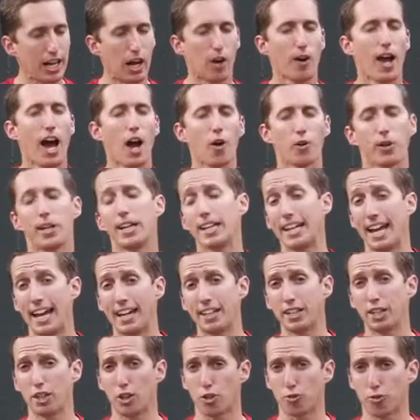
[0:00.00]
out how to hit
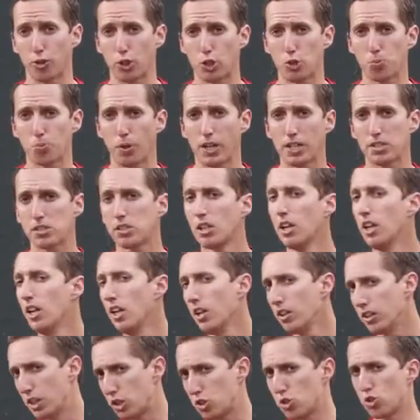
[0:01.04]
any in the first place,
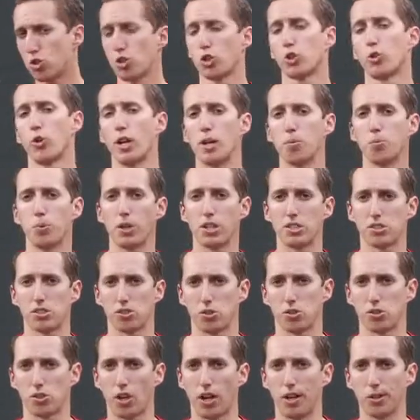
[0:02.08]
this is a great place to
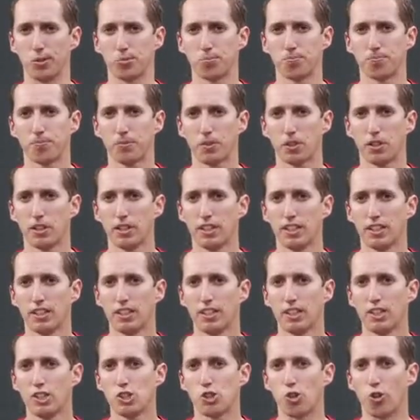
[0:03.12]
start.
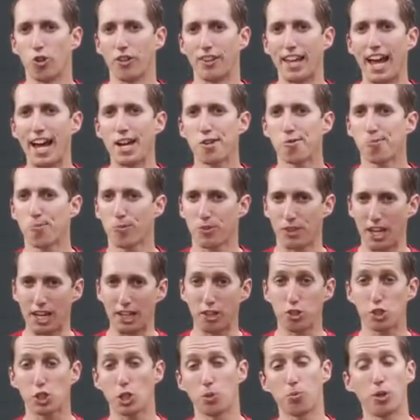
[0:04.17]
So with that, thank
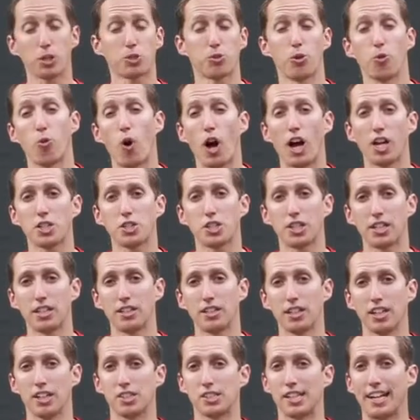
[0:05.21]
you so much for watching
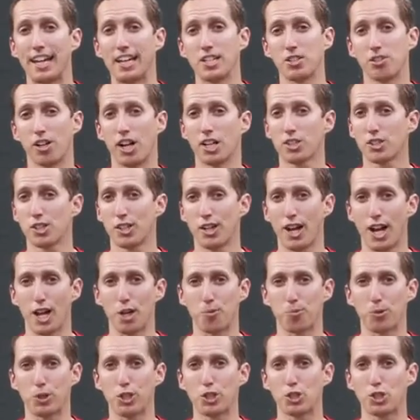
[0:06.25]
today's lesson. I
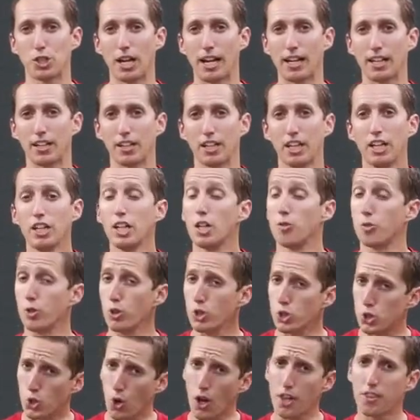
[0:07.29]
appreciate it. If you
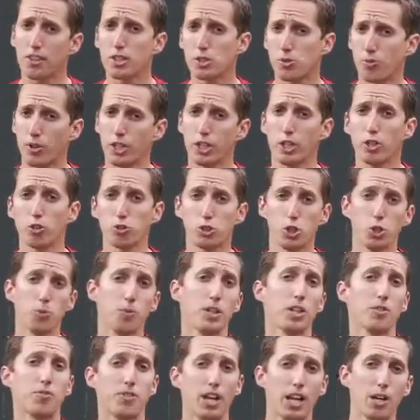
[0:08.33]
enjoyed this video, do
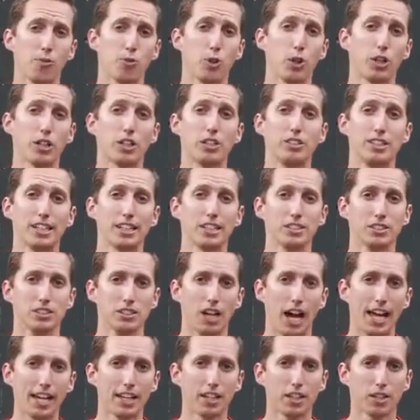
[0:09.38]
me a favor and click
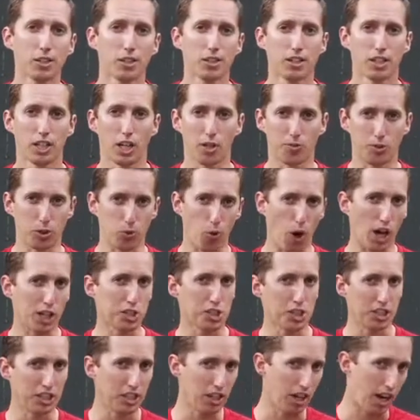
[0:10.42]
like if you're
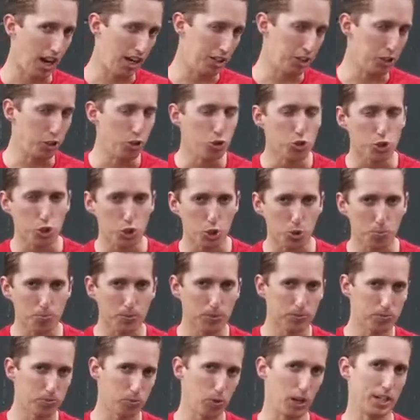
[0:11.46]
watching on YouTube,
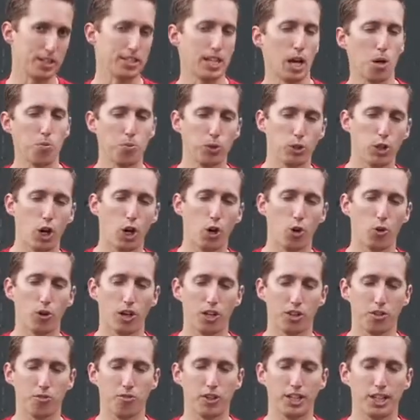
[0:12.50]
right down below
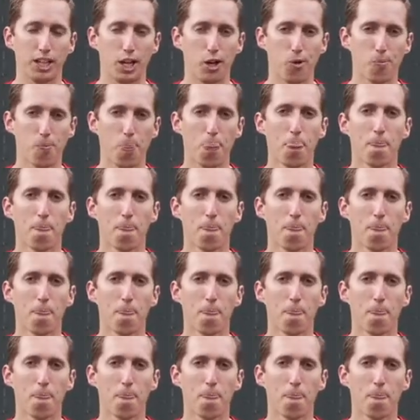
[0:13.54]
the video.